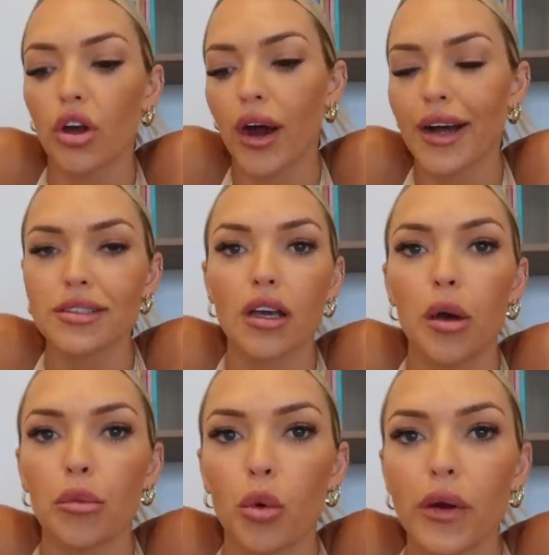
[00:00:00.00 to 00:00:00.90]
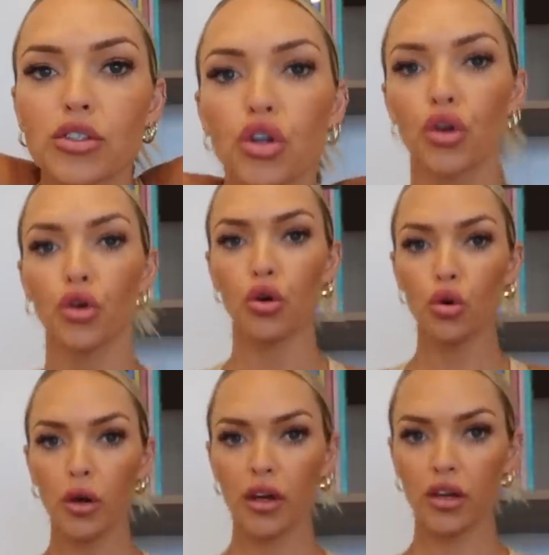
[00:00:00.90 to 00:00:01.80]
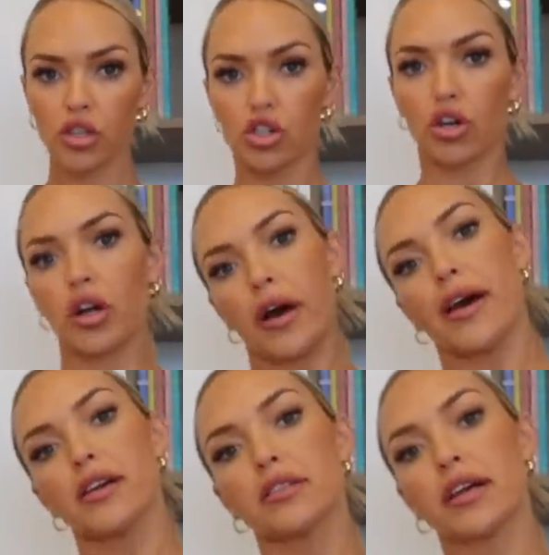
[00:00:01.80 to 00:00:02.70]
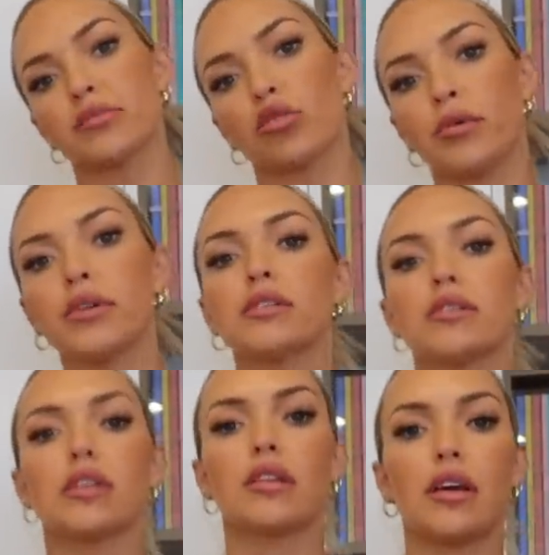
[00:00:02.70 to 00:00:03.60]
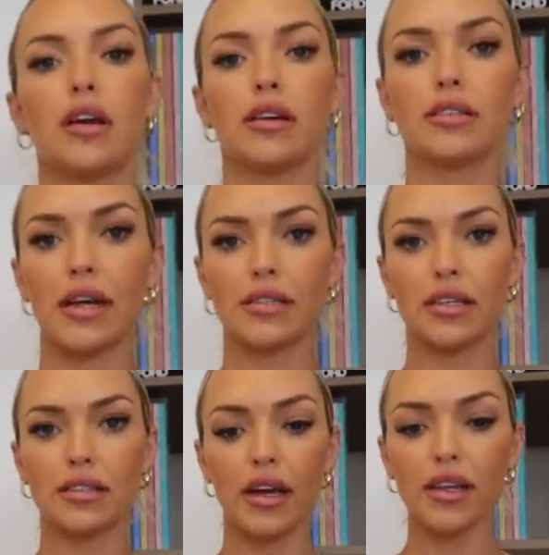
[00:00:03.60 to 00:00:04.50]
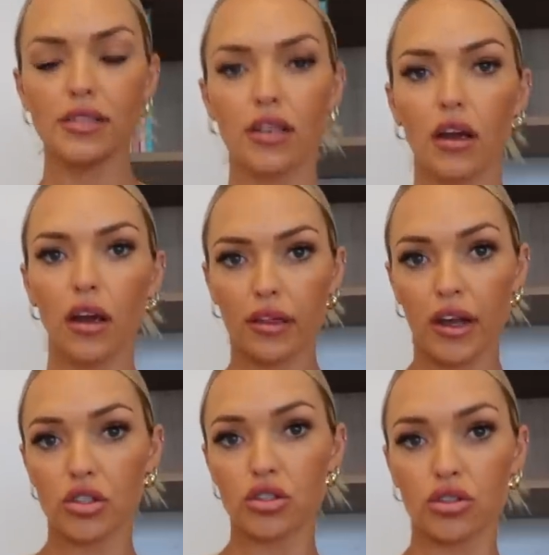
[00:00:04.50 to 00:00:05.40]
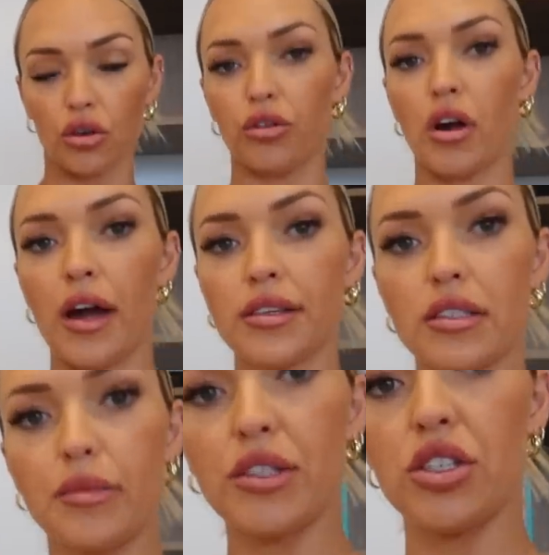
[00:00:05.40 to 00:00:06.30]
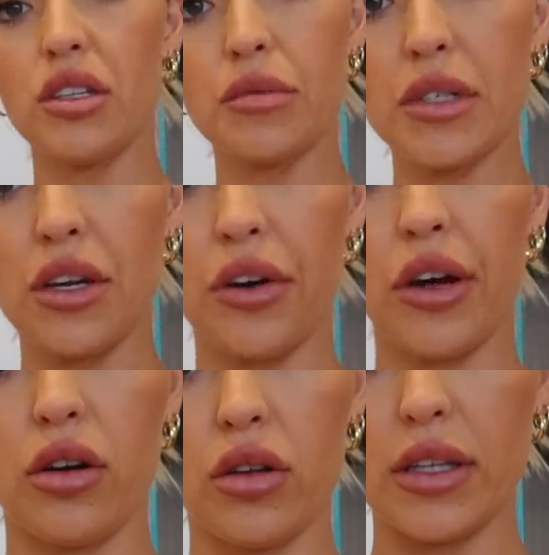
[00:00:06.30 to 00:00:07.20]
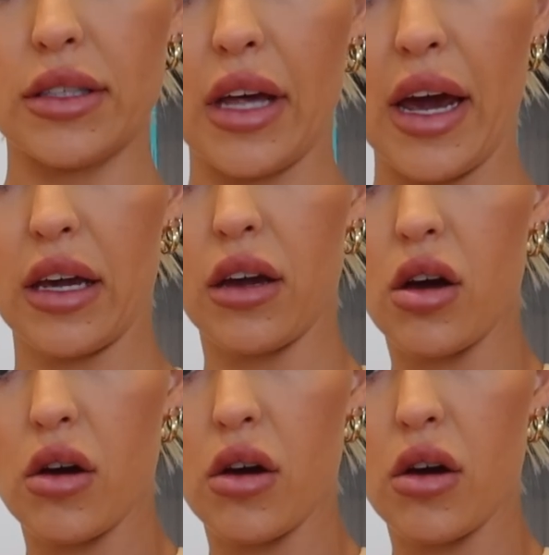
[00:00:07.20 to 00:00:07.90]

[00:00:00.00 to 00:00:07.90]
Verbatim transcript: all right i'm going to show you guys as promised the sasky sets they're so nice, especially this material. It's like,